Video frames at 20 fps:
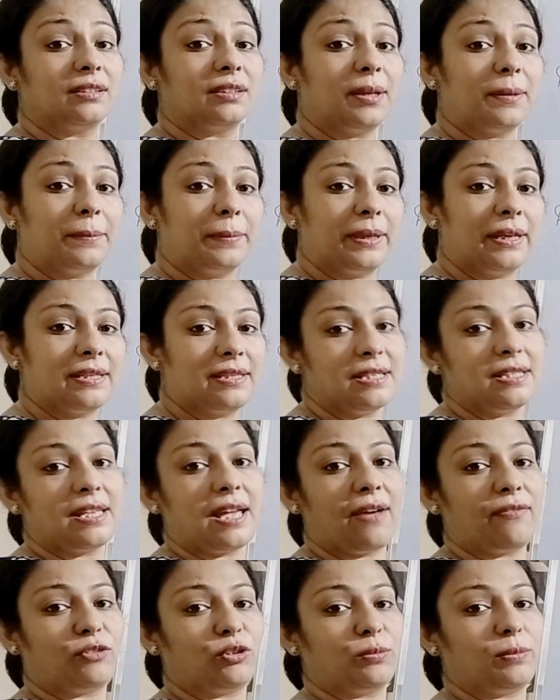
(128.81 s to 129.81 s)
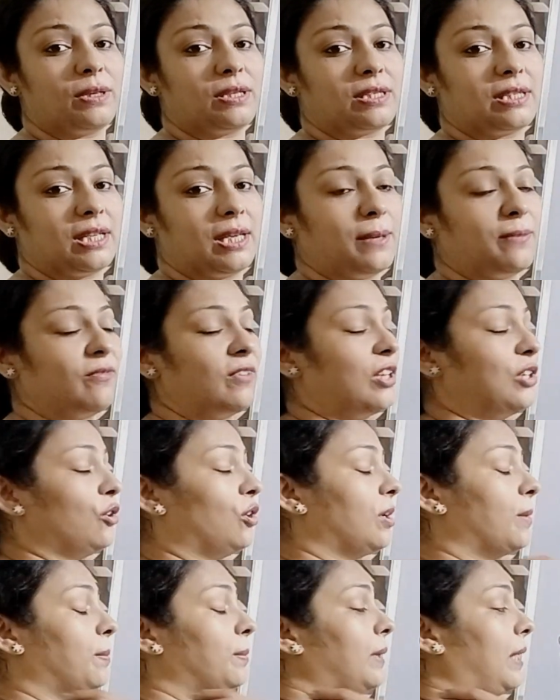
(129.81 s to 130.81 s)
The bases have to be same when
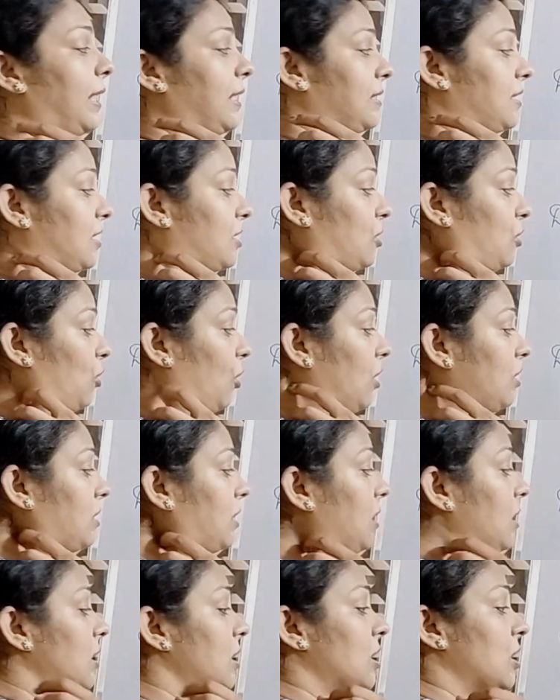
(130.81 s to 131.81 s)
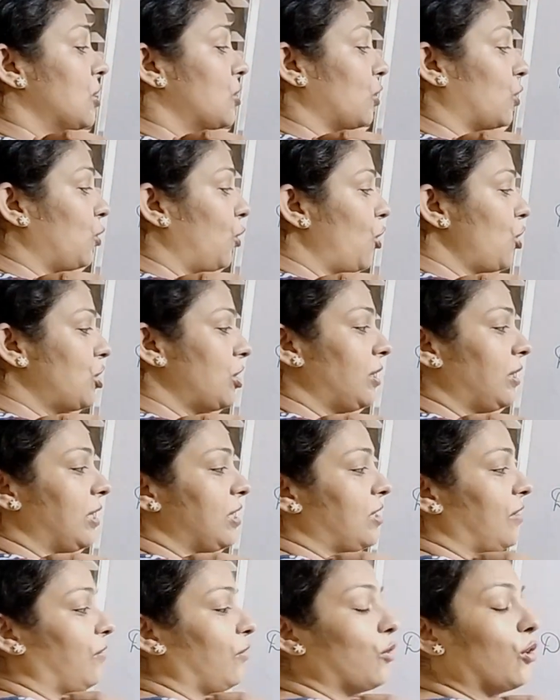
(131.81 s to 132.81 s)
you're applying such laws. So quotient
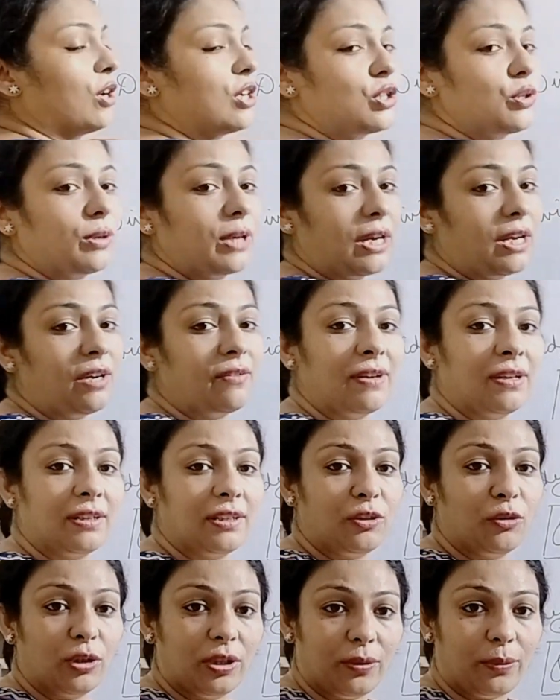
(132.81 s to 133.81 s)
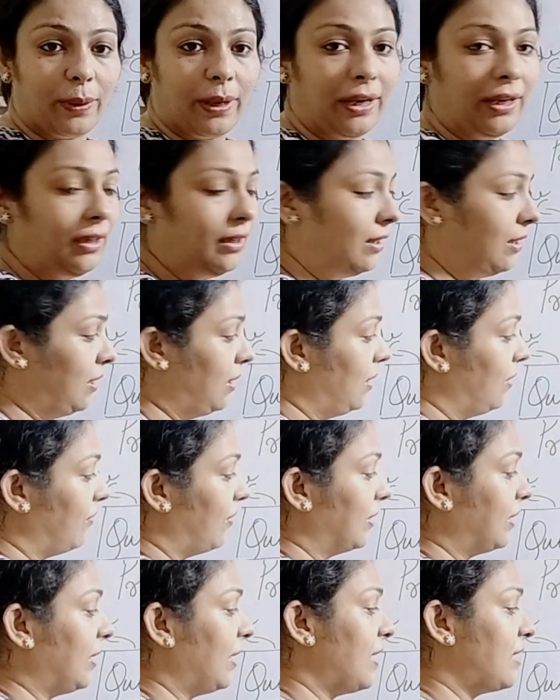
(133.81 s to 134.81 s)
is, of course, you get it when you divide.
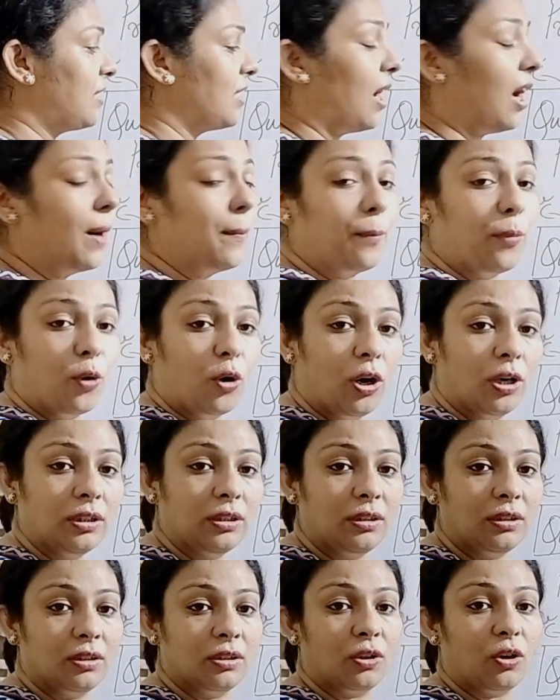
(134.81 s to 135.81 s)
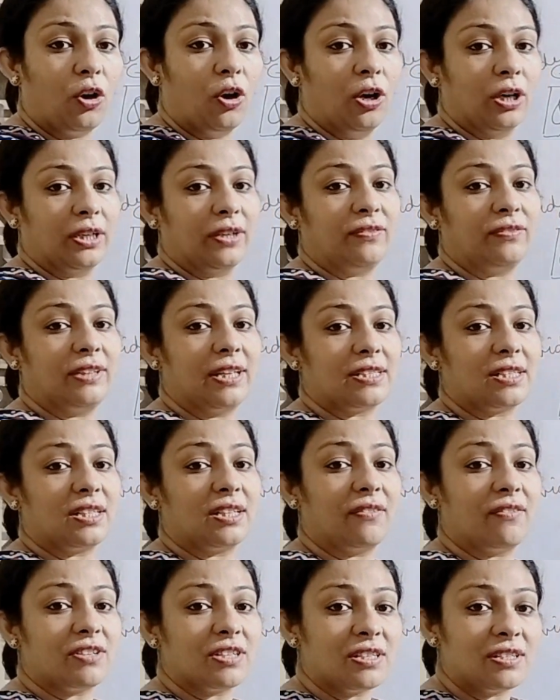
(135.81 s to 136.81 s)
Whether it's upon or if there's a
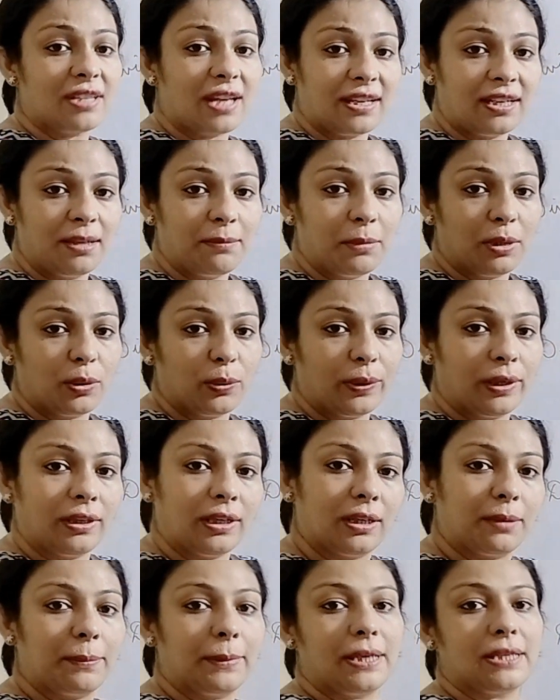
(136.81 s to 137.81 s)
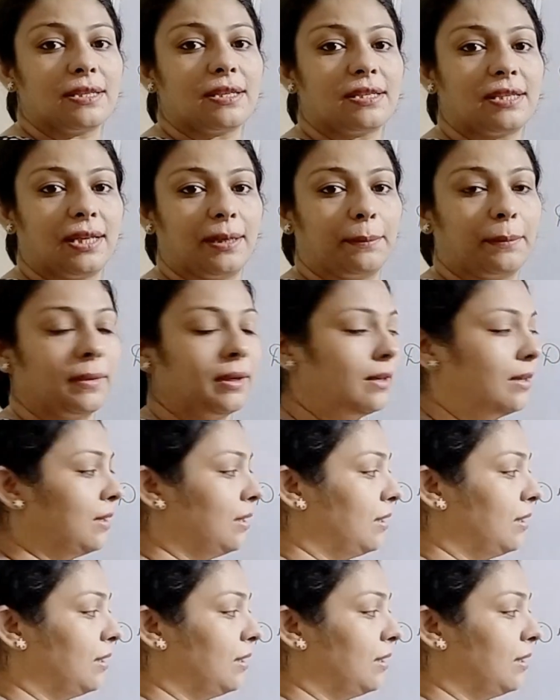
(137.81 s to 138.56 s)
division sign in between, it means the same.